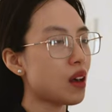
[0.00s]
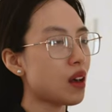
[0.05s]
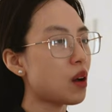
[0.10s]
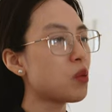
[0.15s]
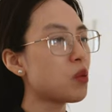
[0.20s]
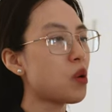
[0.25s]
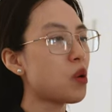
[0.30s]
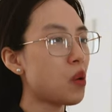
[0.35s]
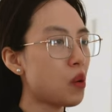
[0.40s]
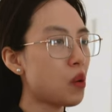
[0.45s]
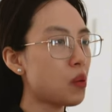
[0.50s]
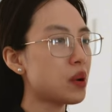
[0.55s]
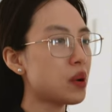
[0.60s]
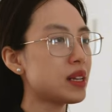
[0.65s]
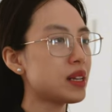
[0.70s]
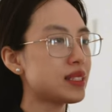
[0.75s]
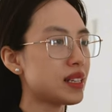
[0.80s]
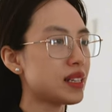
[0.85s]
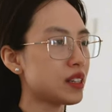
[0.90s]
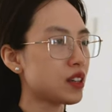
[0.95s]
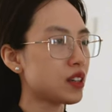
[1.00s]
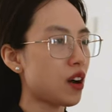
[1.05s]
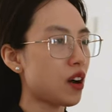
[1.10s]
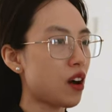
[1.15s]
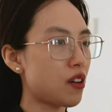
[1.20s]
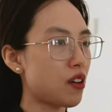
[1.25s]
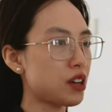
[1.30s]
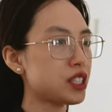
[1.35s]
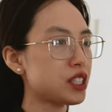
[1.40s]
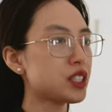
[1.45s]
I will always
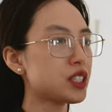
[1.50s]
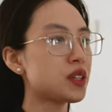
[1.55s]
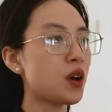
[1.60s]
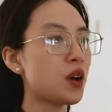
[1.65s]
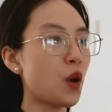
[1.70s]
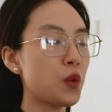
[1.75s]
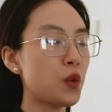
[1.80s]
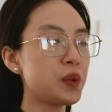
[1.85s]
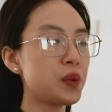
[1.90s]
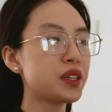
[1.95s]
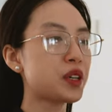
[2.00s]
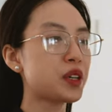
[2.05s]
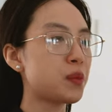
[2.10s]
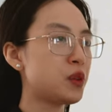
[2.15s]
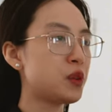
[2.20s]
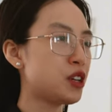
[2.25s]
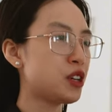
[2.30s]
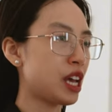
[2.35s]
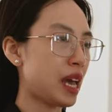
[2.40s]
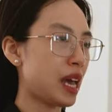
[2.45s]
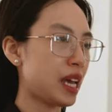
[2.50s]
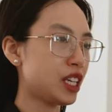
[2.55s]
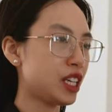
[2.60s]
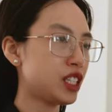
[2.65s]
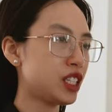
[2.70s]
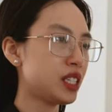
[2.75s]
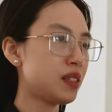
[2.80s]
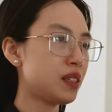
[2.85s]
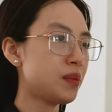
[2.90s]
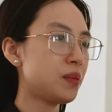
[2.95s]
encourage open
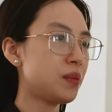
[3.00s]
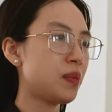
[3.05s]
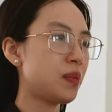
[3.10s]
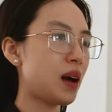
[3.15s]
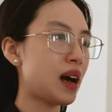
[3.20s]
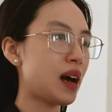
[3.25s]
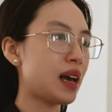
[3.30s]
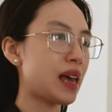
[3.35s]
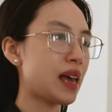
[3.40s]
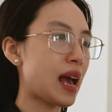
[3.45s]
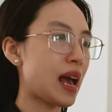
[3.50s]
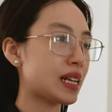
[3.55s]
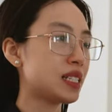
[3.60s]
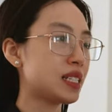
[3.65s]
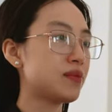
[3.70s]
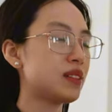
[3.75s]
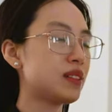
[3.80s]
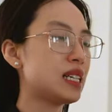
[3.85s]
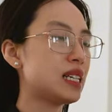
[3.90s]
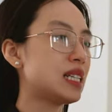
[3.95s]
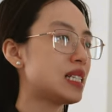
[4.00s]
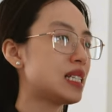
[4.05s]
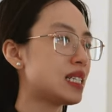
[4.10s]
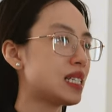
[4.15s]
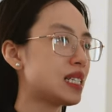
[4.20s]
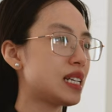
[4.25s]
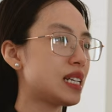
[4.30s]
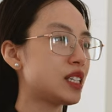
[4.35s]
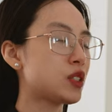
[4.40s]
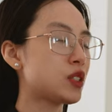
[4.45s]
communication by actively
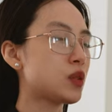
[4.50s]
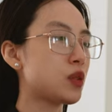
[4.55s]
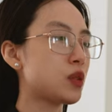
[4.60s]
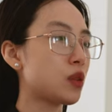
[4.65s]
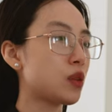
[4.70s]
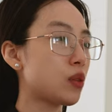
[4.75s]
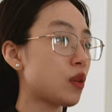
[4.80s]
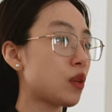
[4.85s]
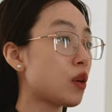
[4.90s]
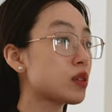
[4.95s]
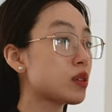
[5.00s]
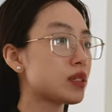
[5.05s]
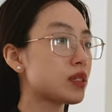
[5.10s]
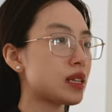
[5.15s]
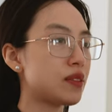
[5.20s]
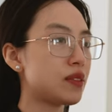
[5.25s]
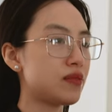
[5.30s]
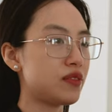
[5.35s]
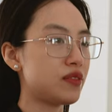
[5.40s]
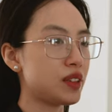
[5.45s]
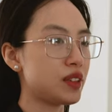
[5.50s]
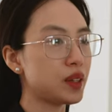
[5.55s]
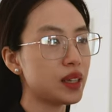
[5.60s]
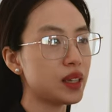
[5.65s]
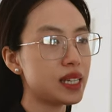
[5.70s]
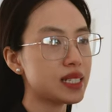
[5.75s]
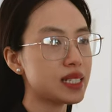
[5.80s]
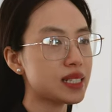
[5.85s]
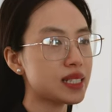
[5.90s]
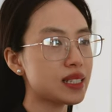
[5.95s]
listening to your thoughts and
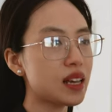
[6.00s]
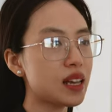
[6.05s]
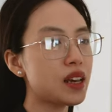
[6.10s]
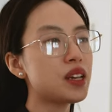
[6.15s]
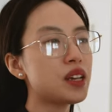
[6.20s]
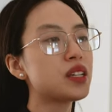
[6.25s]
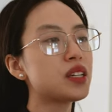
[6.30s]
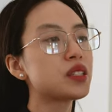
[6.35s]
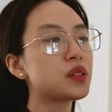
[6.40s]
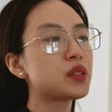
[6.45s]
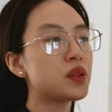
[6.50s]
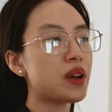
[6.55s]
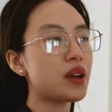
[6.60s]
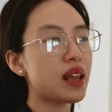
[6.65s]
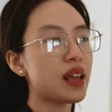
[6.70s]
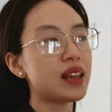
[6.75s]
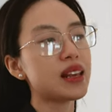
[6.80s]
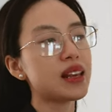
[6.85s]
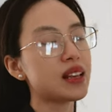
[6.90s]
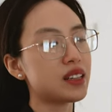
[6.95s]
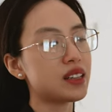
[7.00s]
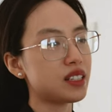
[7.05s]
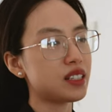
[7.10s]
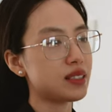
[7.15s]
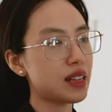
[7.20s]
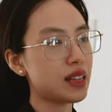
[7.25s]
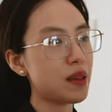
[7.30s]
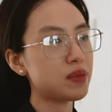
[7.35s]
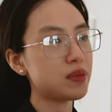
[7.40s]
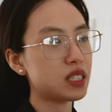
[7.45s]
feelings, creating a
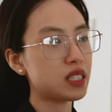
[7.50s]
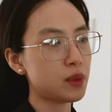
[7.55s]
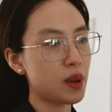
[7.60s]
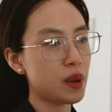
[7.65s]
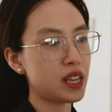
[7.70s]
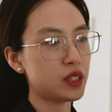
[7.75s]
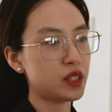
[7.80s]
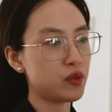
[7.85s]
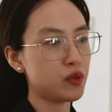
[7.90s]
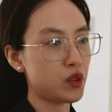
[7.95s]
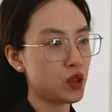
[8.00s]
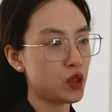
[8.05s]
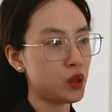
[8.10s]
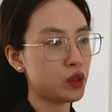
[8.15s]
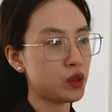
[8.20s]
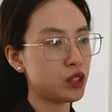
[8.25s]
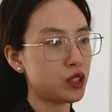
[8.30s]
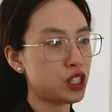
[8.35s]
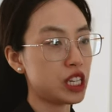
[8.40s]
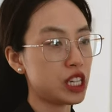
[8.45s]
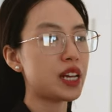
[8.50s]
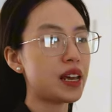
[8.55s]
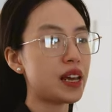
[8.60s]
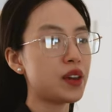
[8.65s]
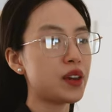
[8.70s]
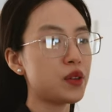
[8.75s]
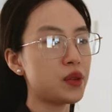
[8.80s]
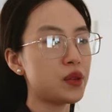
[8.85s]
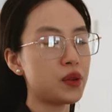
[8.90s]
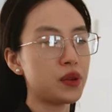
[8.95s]
safe space for you to
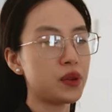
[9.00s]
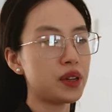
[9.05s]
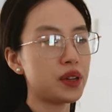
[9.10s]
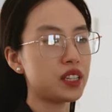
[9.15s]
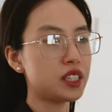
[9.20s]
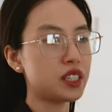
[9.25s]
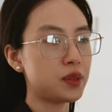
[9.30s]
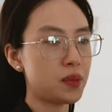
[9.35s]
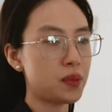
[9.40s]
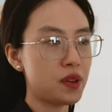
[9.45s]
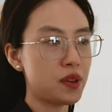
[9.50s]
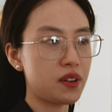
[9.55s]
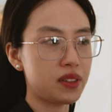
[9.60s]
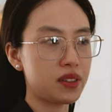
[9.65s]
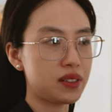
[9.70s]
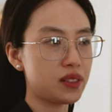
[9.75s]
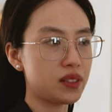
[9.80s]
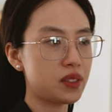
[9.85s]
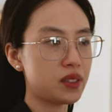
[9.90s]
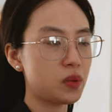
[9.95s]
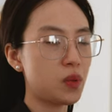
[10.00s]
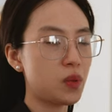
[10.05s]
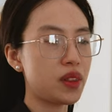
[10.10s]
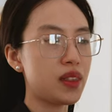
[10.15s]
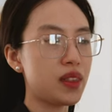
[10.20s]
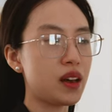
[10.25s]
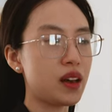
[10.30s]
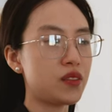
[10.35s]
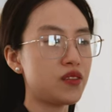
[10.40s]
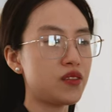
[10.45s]
share your experiences
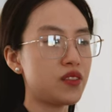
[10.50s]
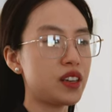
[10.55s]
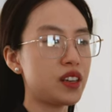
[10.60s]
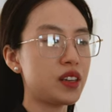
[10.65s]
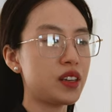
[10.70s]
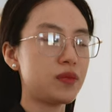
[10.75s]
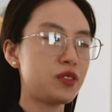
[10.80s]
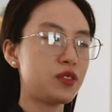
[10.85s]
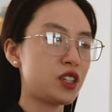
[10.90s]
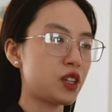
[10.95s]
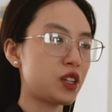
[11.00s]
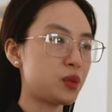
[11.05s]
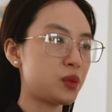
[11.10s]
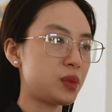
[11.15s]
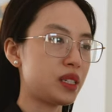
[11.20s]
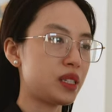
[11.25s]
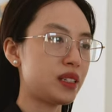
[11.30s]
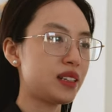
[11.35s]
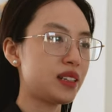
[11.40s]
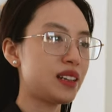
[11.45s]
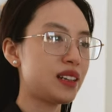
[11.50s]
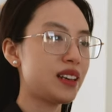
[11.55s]
without fear of judgment.